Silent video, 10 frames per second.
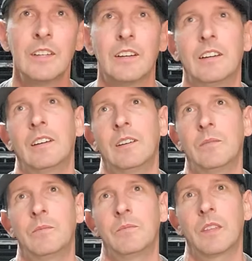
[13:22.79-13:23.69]

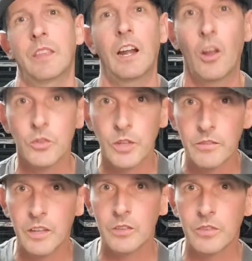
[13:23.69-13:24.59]
Um, and then I also have
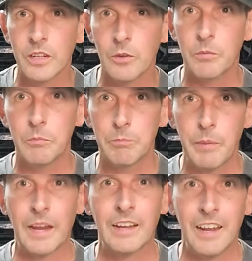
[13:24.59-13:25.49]
another video
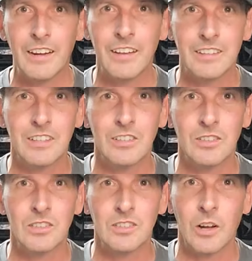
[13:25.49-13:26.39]
banging headlights I
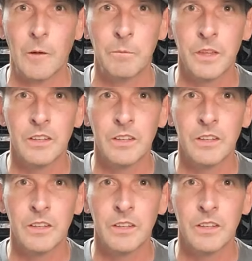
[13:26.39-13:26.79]
just installed.